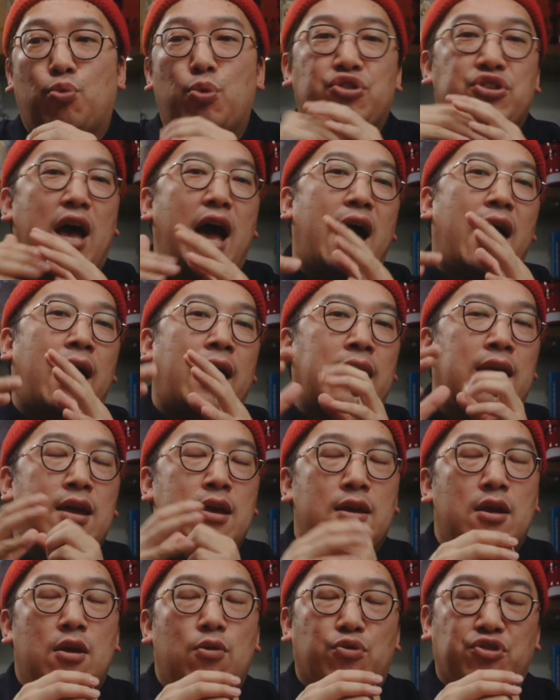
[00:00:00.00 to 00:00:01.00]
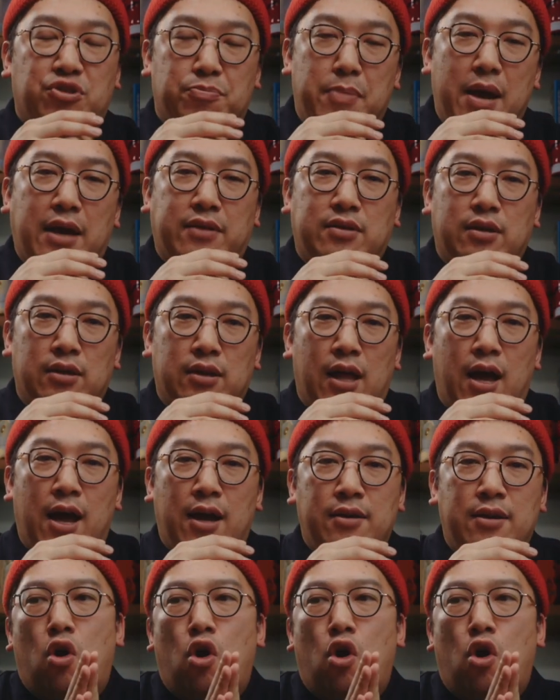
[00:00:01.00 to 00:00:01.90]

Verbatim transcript: which I respect a lot.